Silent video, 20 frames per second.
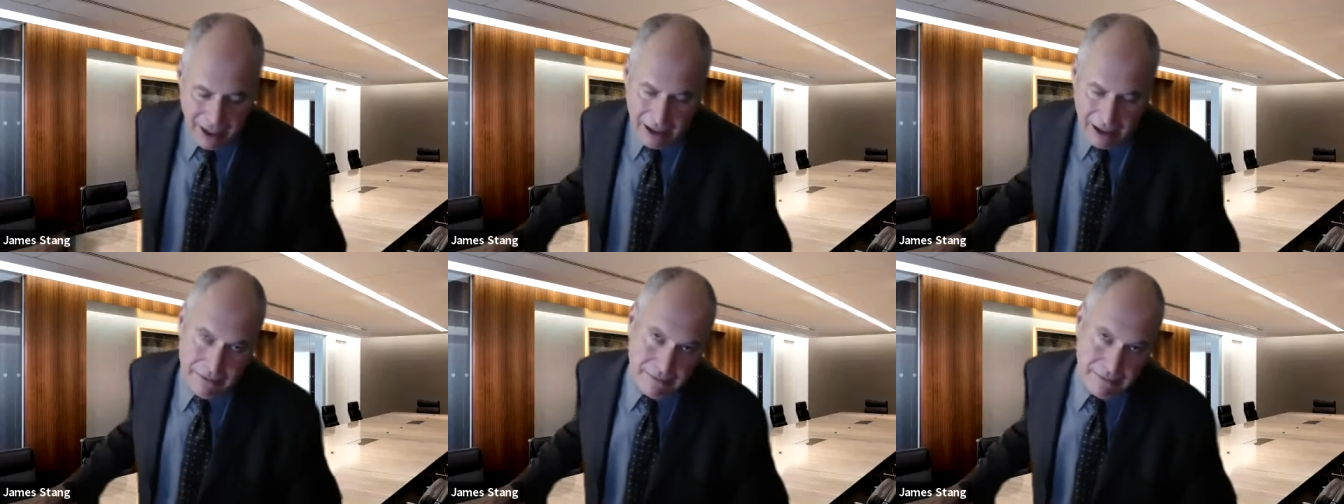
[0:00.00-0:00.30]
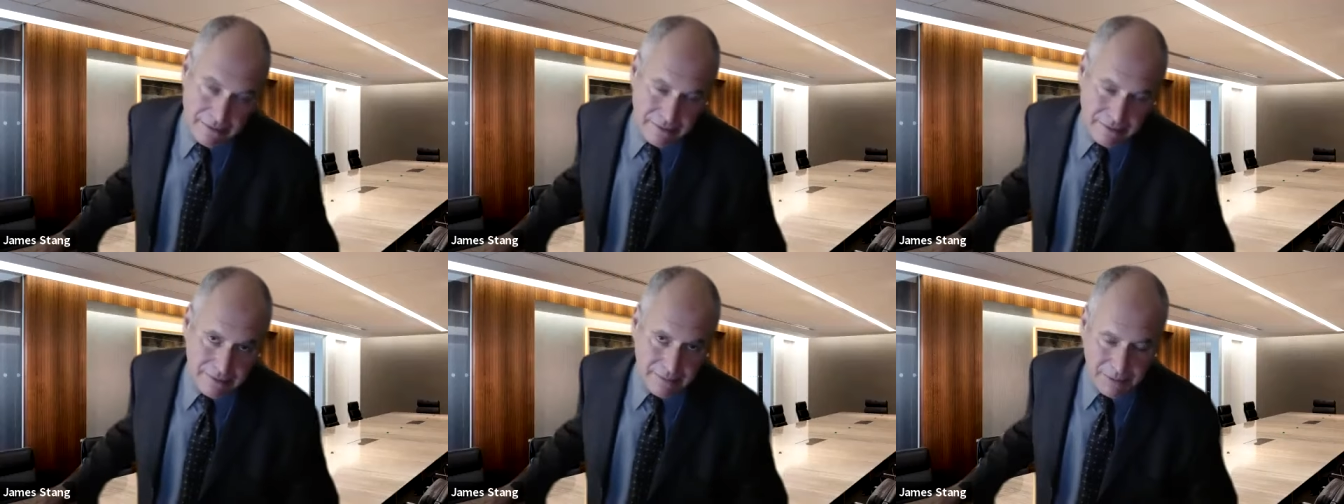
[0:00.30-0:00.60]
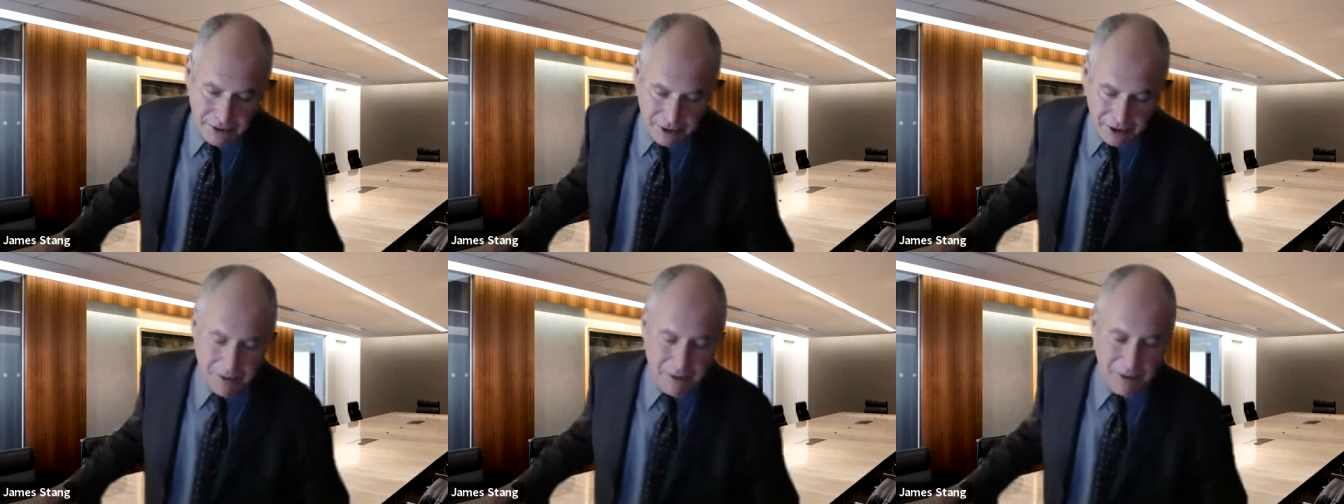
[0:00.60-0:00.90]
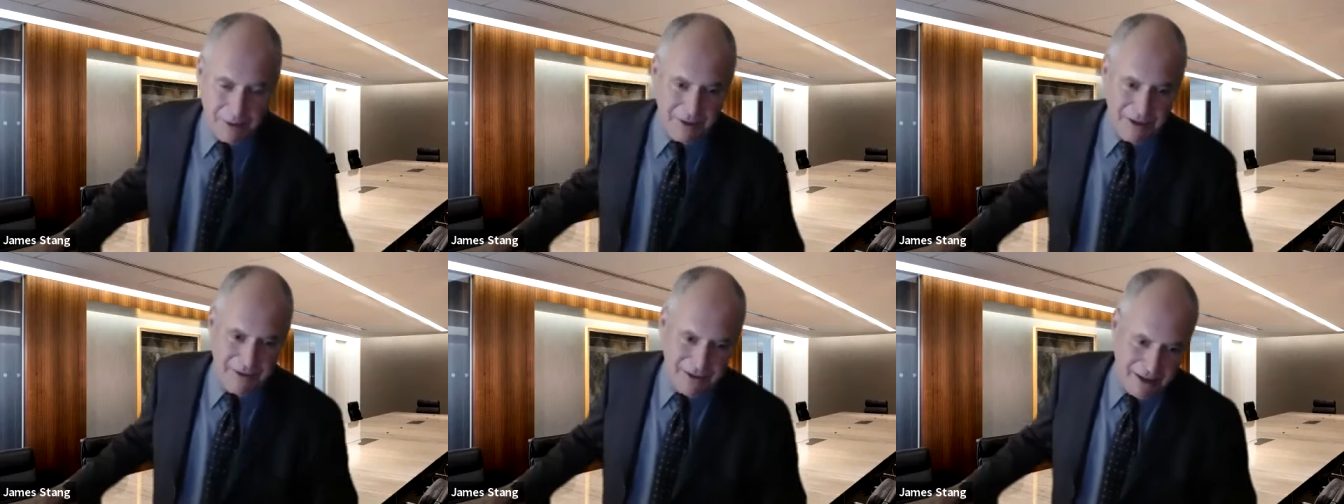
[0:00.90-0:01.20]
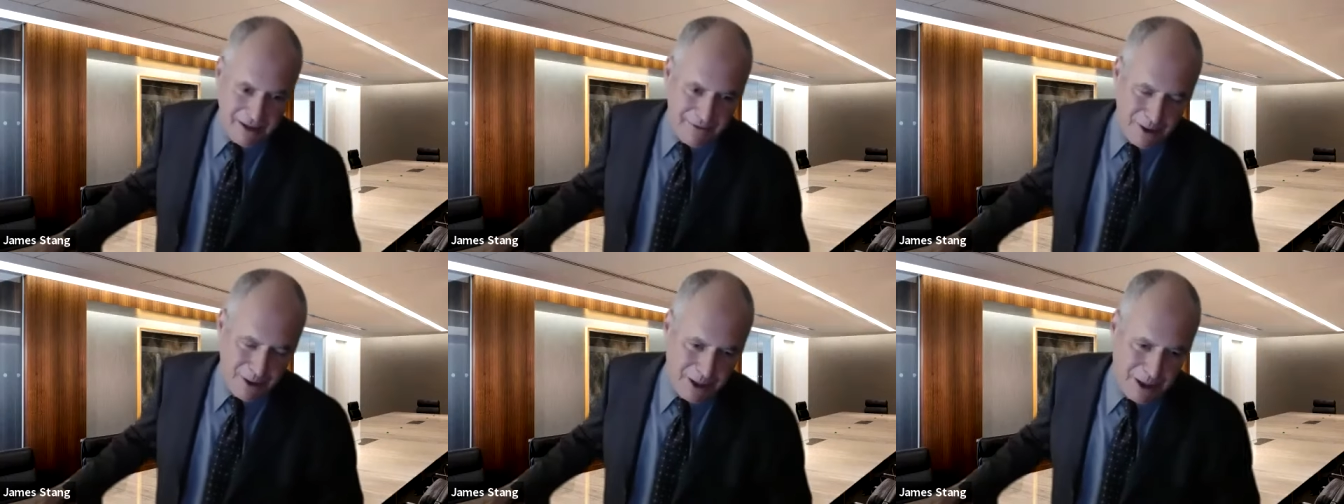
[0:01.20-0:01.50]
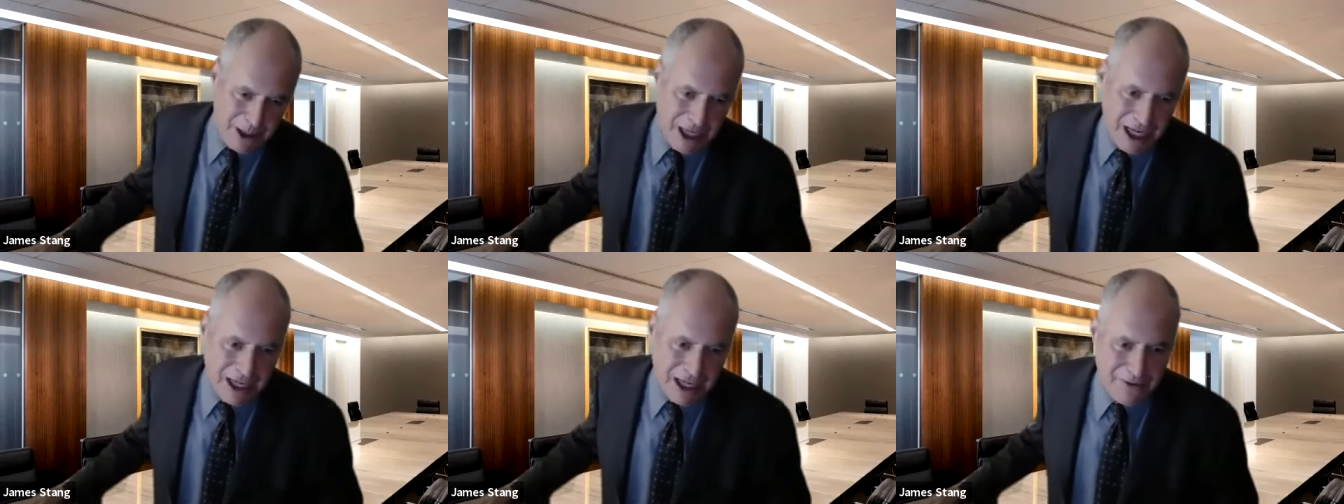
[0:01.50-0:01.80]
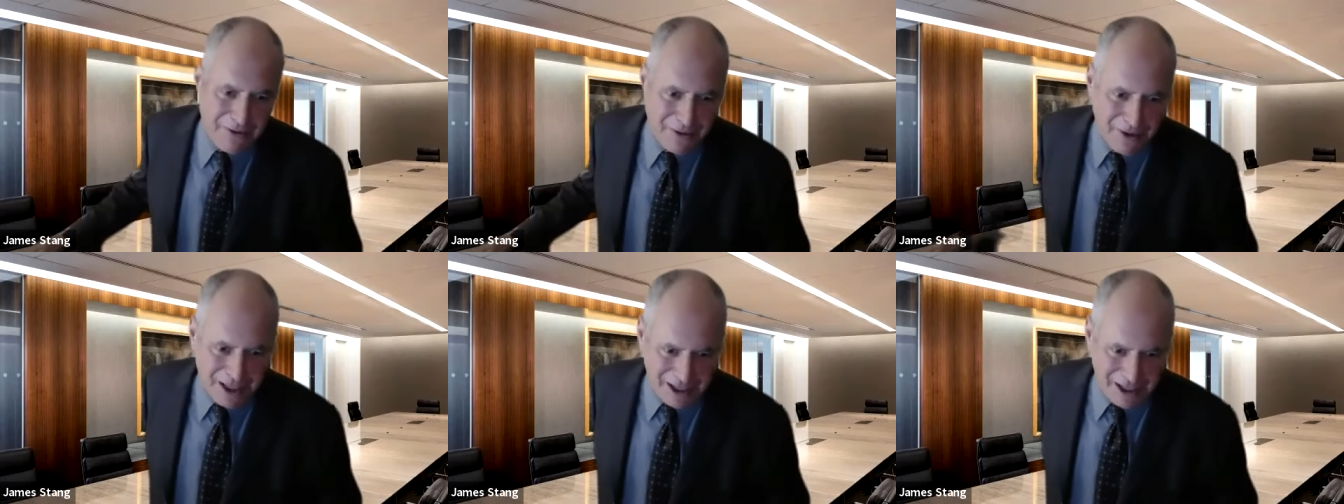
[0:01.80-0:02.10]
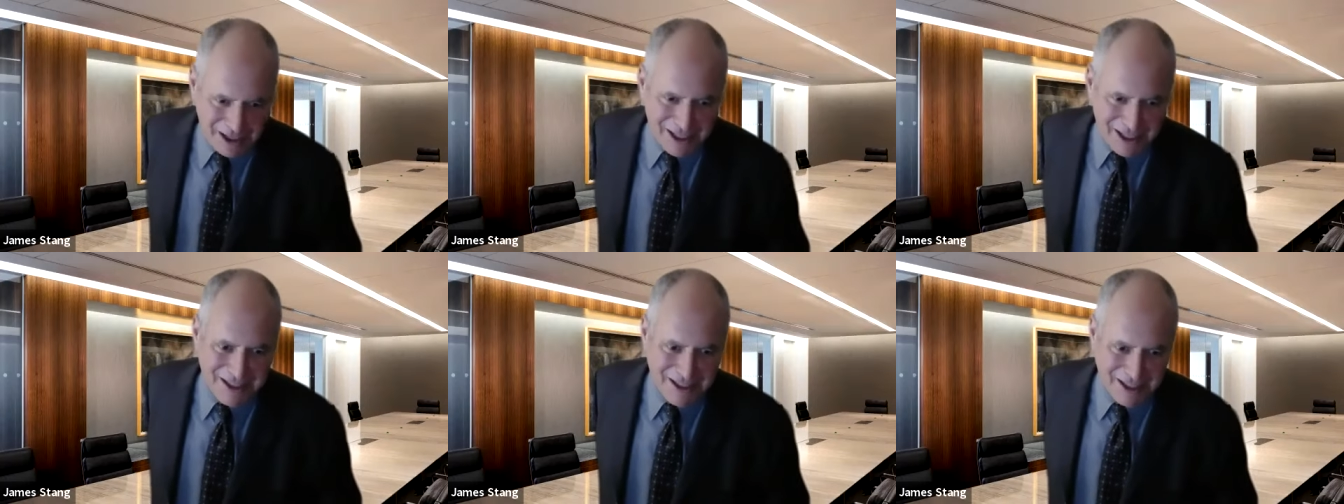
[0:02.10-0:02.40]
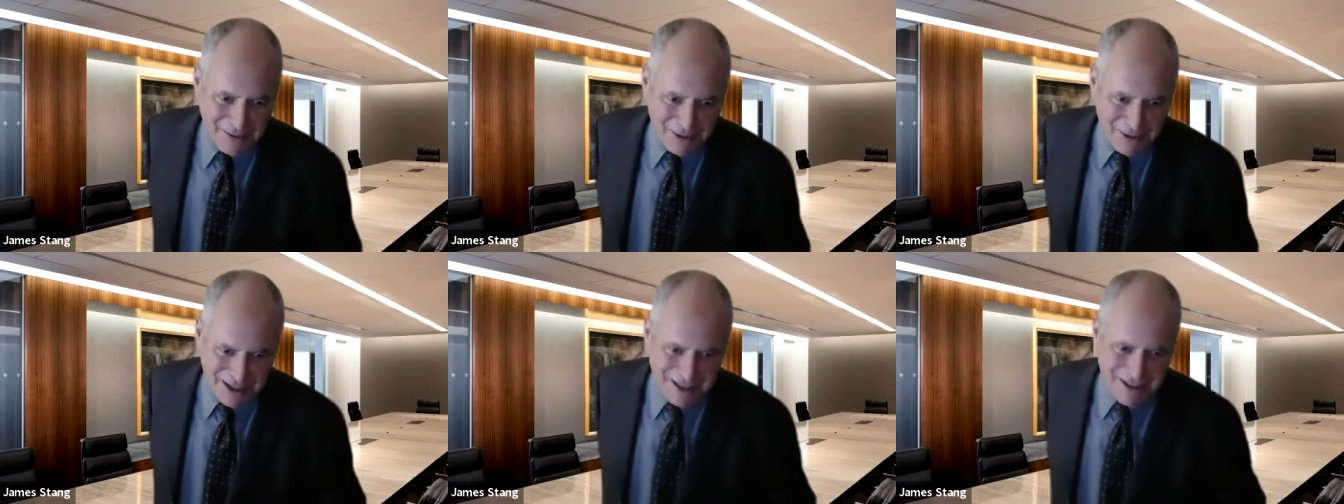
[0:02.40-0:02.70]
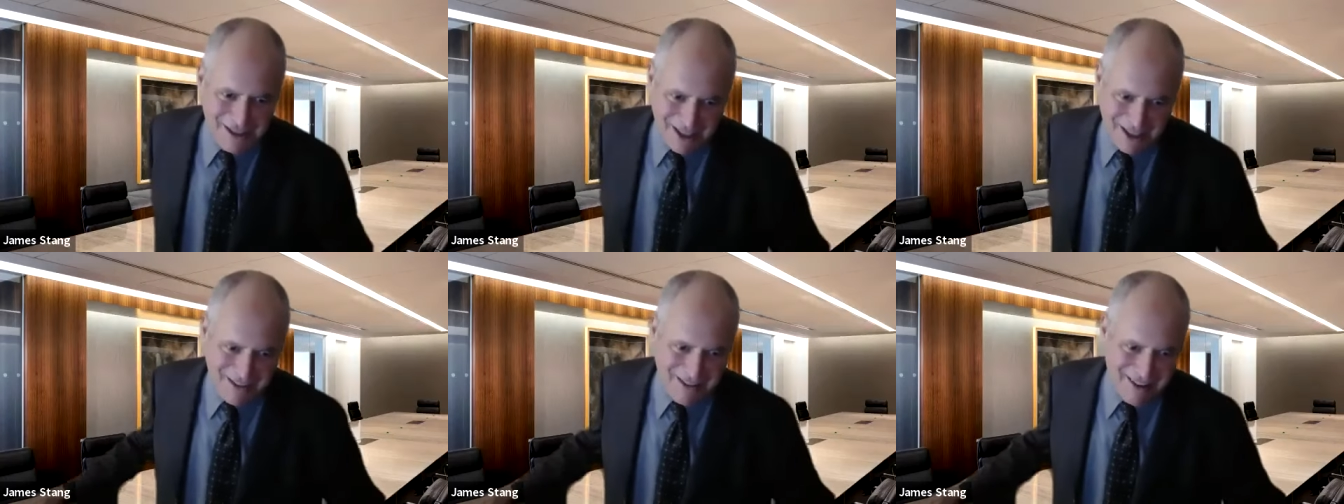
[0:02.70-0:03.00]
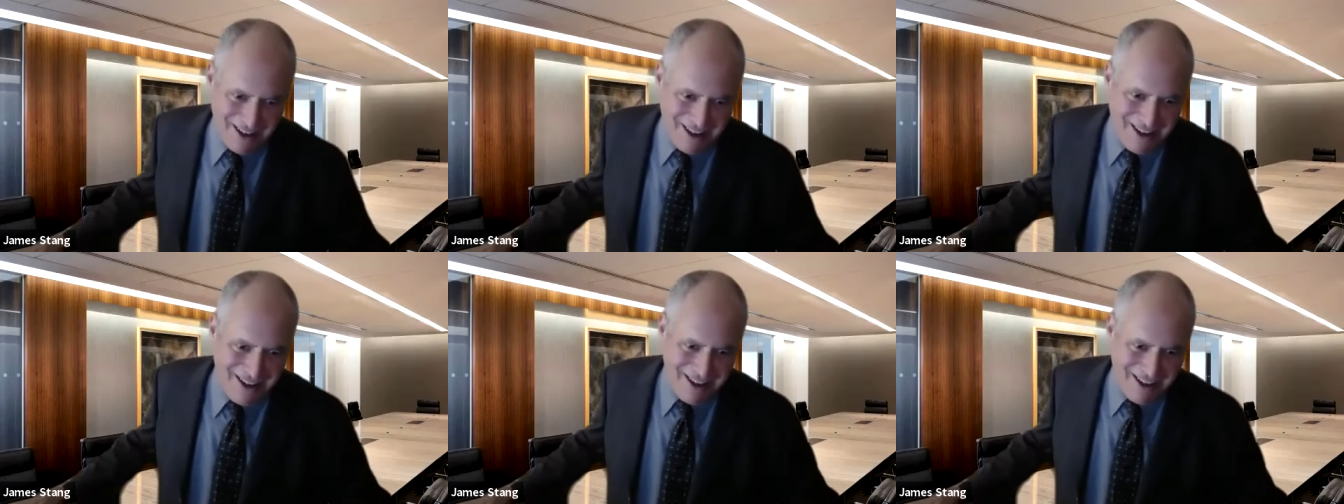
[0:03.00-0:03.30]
Well, presumably they voted yes for the existing ones there.